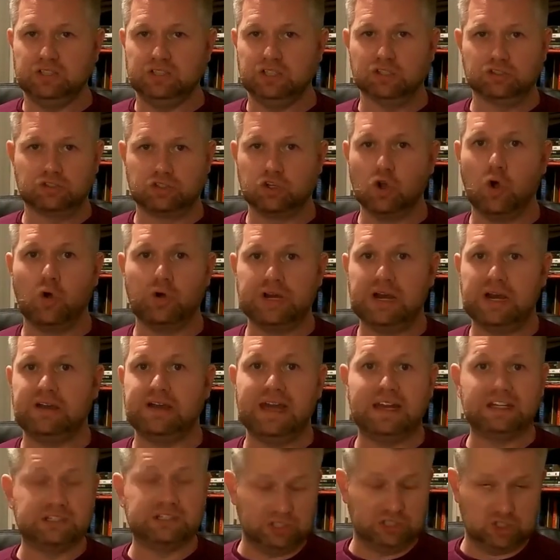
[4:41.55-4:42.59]
just going out
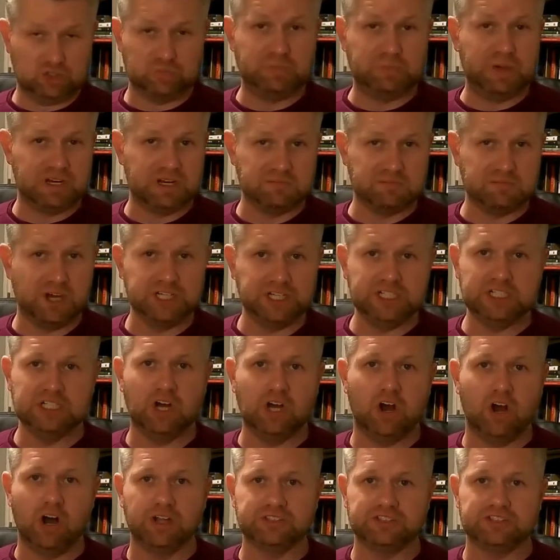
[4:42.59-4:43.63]
and actually spending money
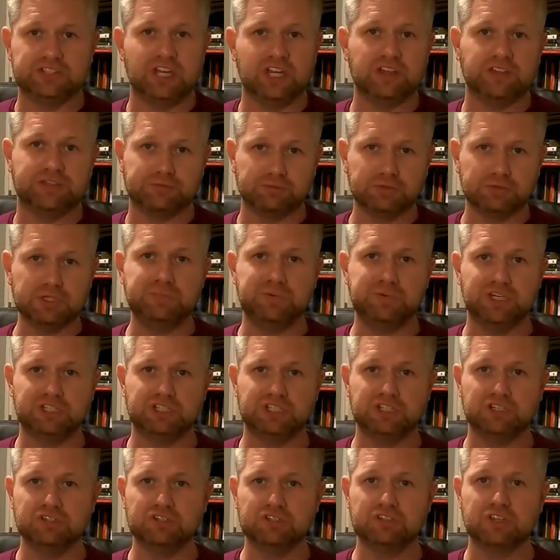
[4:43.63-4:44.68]
on, say, three
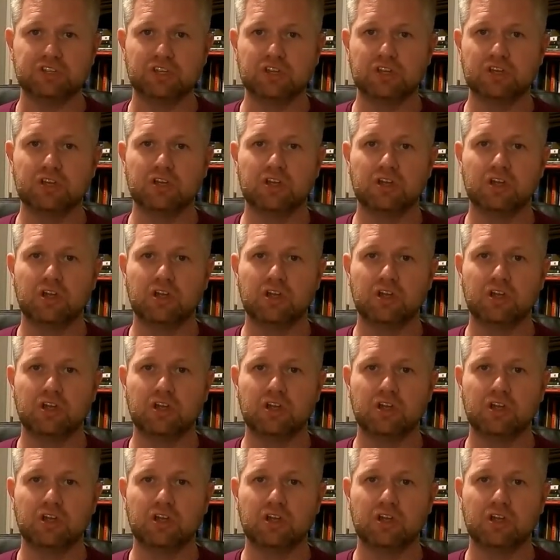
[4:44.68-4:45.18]
pitchers.